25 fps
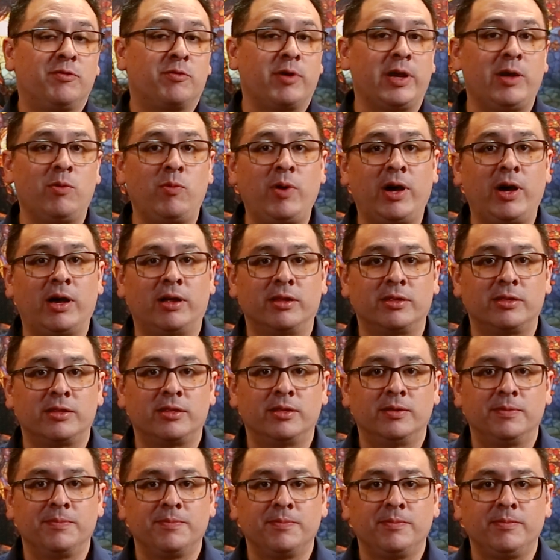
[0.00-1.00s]
great wealth.
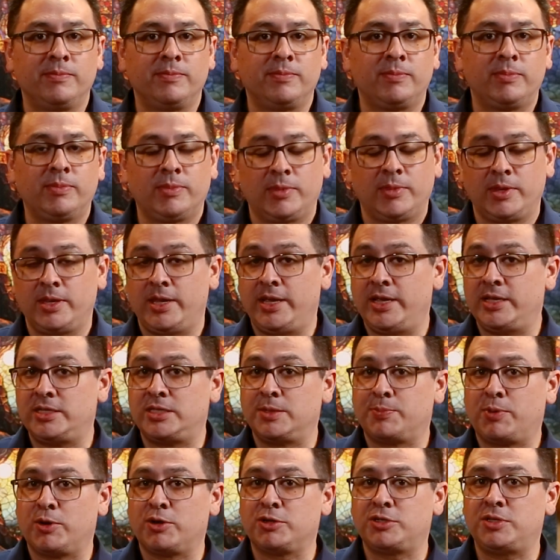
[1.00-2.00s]
Is the
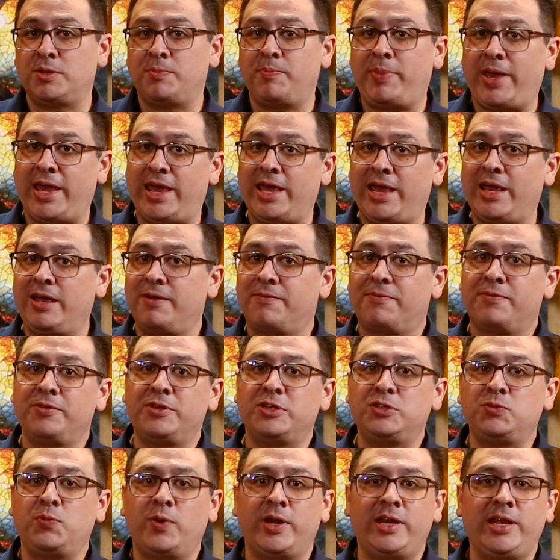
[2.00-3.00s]
person paying for
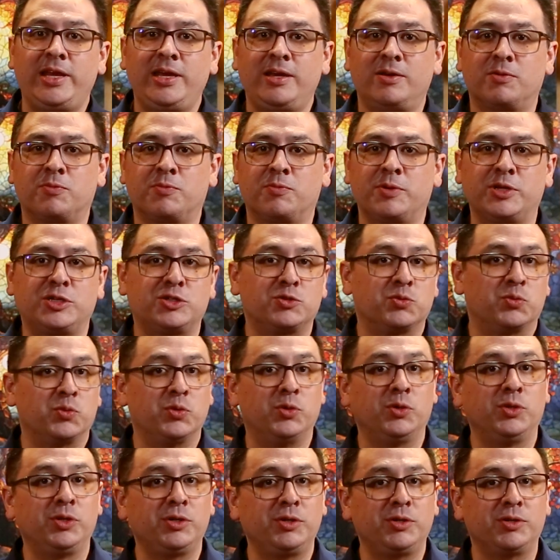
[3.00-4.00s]
this wedding a rich
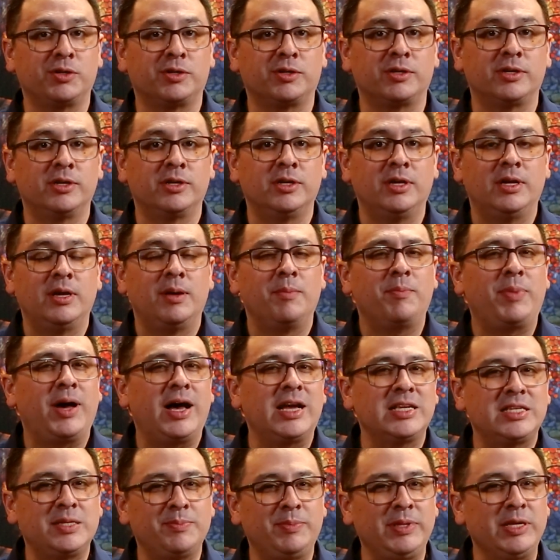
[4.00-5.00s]
ruler or
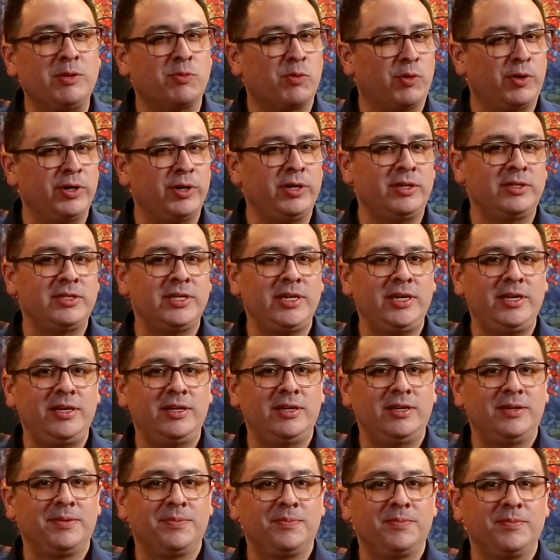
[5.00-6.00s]
possibly royalty?
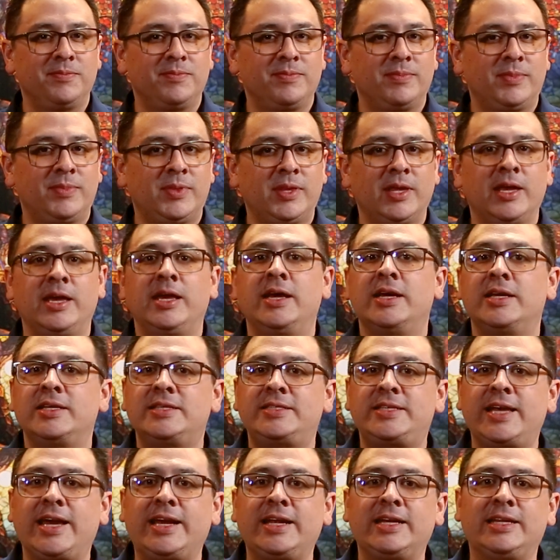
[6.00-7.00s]

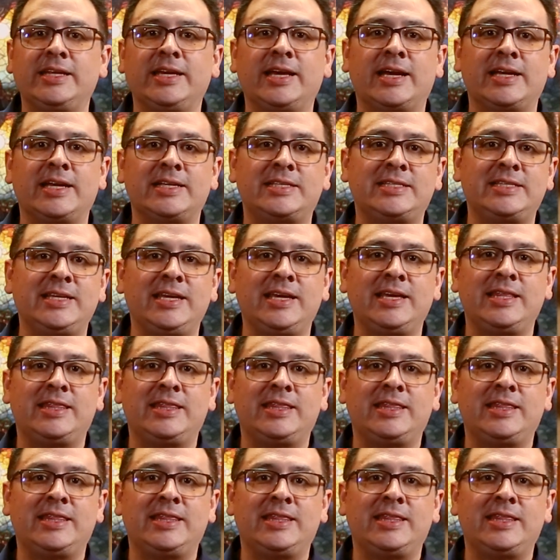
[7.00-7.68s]
Secondly, I see